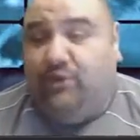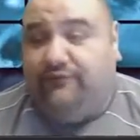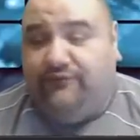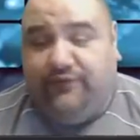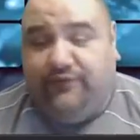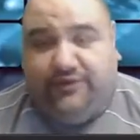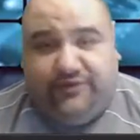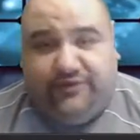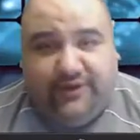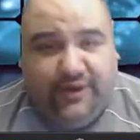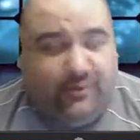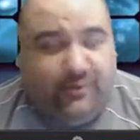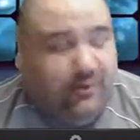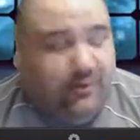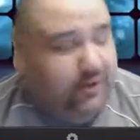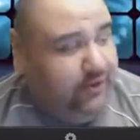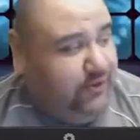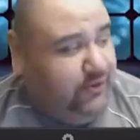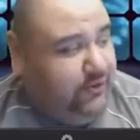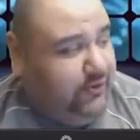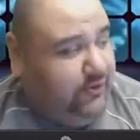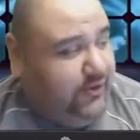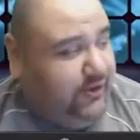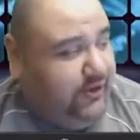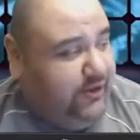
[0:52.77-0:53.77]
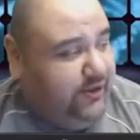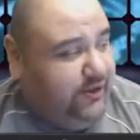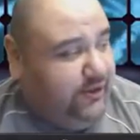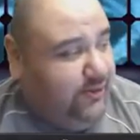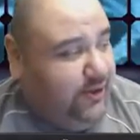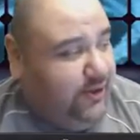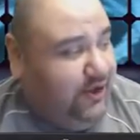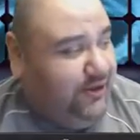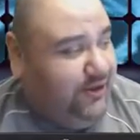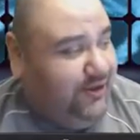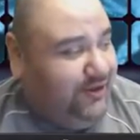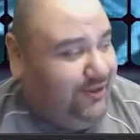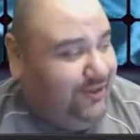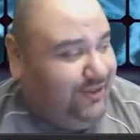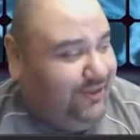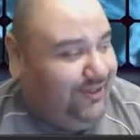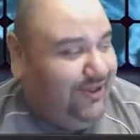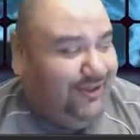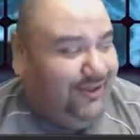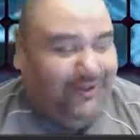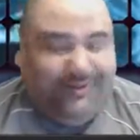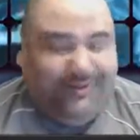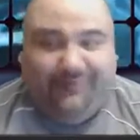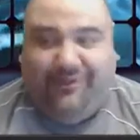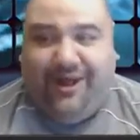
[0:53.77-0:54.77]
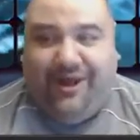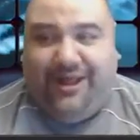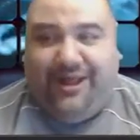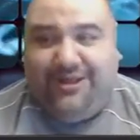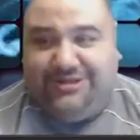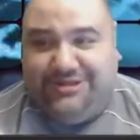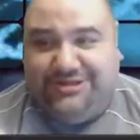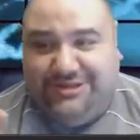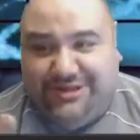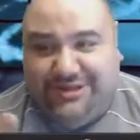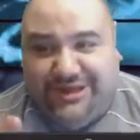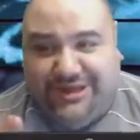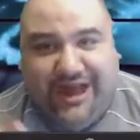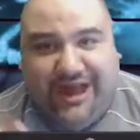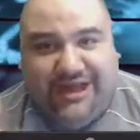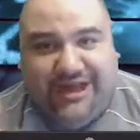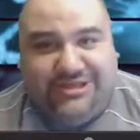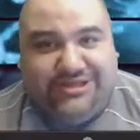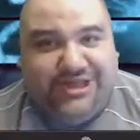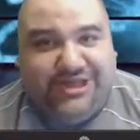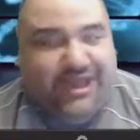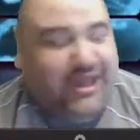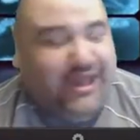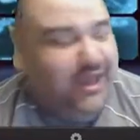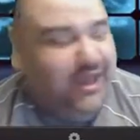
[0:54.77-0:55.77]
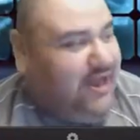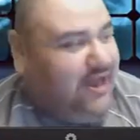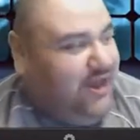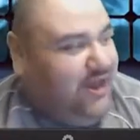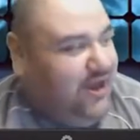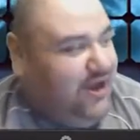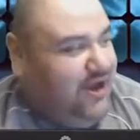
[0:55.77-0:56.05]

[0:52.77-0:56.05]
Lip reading: first thing I want to do is I want to send an apology to KaiJ